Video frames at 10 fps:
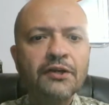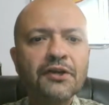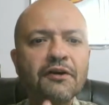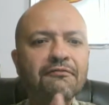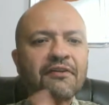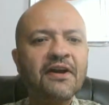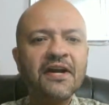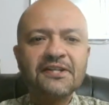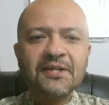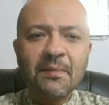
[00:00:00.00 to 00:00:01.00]
Dear
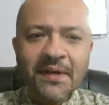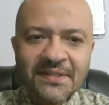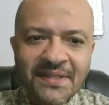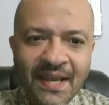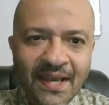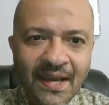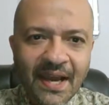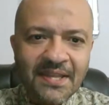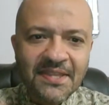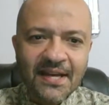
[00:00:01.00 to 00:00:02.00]
friends, namaste,
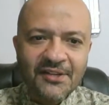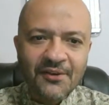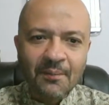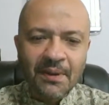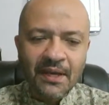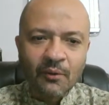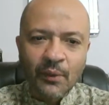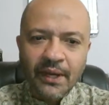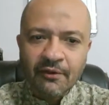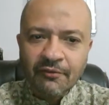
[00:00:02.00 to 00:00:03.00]
and that's RAMNEEK
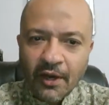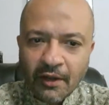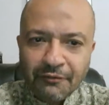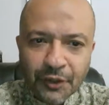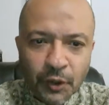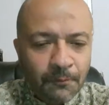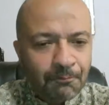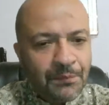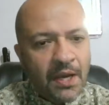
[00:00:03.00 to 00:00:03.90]
WIG in front of you.